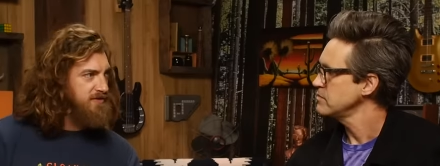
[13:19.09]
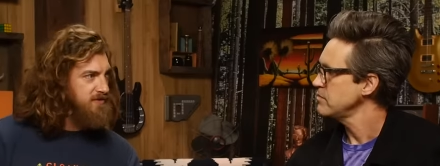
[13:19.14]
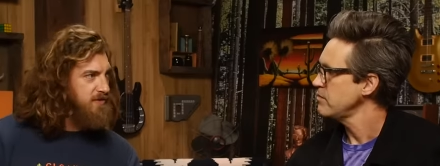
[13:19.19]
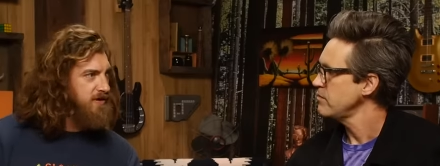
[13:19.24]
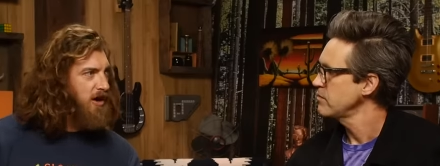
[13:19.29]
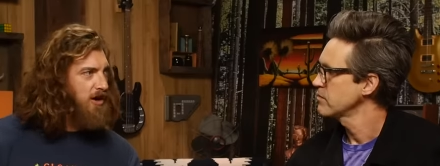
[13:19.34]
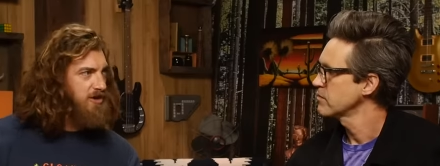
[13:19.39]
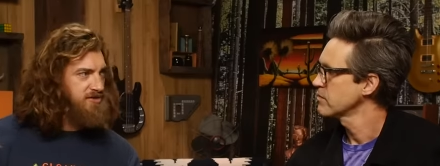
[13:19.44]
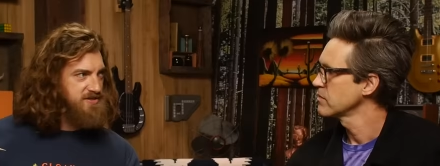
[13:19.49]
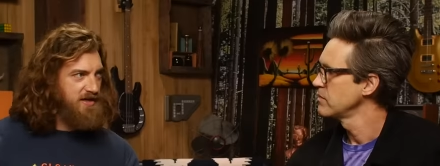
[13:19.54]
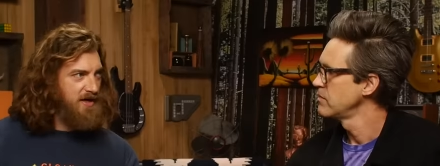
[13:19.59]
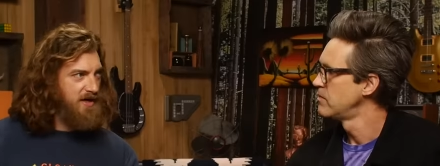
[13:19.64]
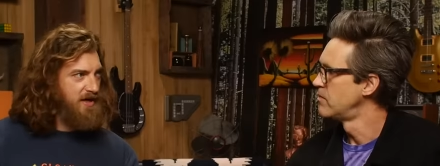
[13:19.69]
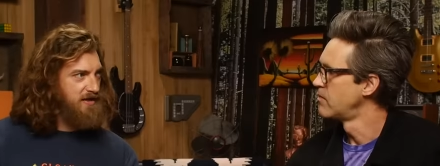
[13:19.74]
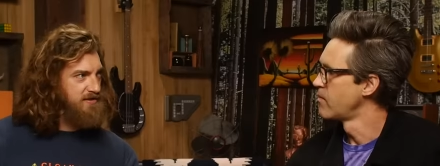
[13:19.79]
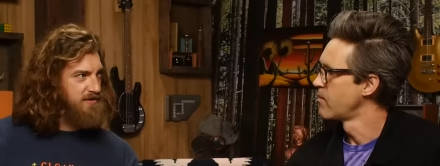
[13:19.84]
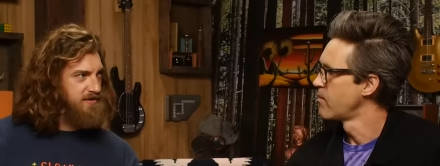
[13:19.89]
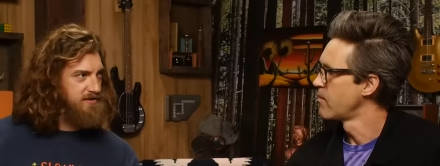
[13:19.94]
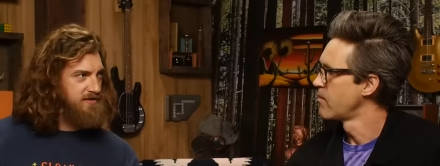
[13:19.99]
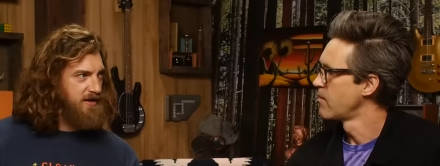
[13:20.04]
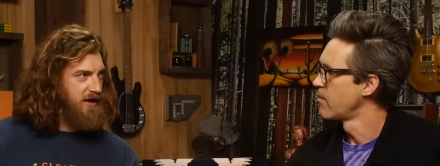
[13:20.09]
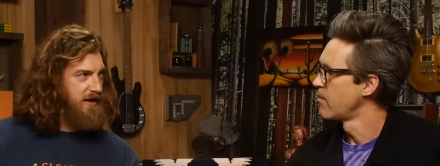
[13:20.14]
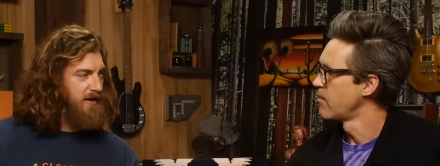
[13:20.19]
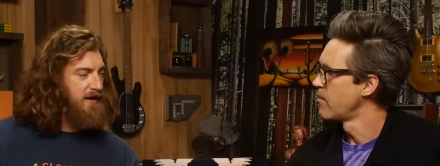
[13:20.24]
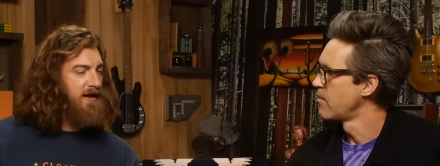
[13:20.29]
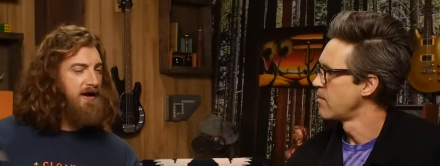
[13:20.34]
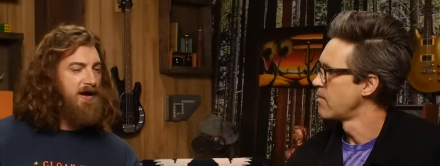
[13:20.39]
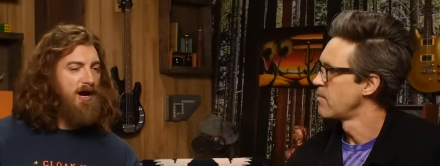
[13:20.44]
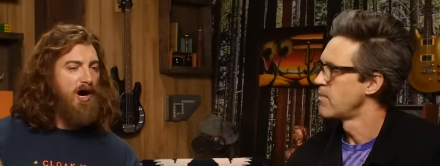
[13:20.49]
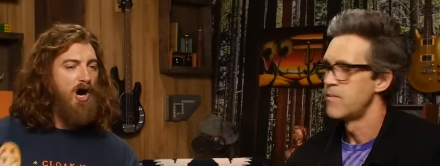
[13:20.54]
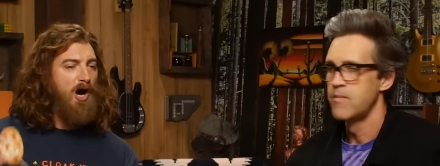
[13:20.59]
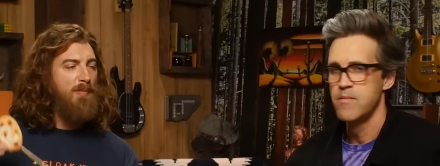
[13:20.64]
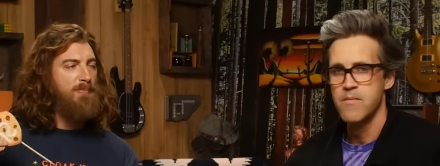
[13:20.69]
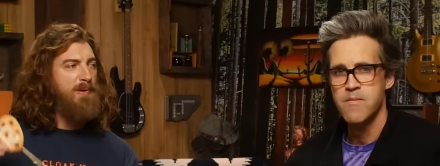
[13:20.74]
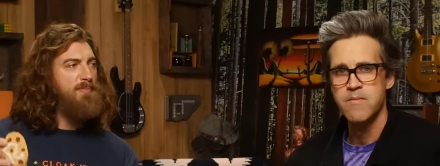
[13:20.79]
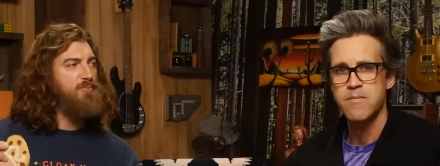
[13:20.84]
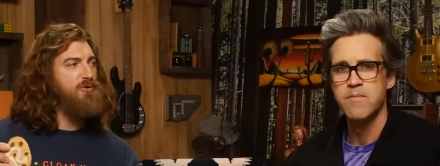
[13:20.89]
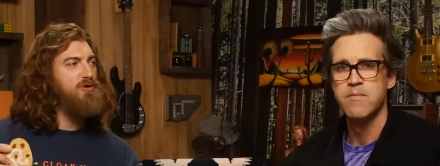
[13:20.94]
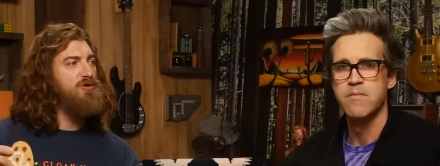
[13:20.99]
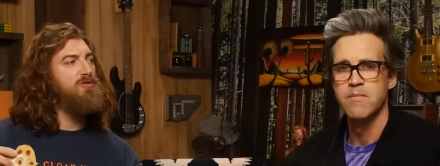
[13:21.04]
Speaker 1: That's what all scientists say. All
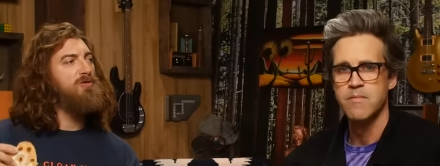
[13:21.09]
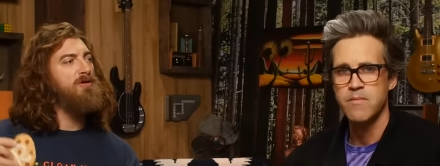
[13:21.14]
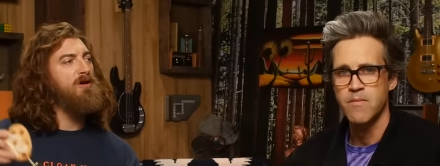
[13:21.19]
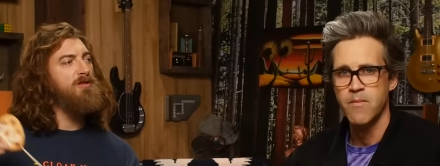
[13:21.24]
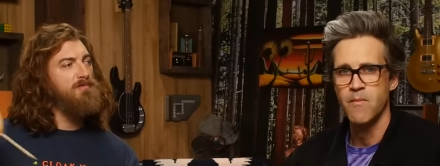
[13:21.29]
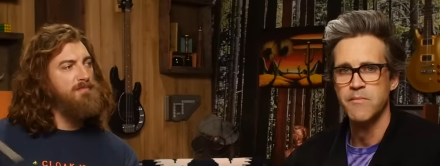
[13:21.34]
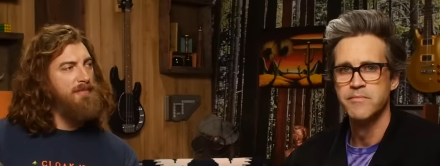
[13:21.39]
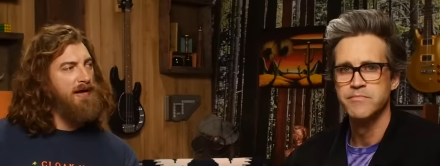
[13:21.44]
people who are on The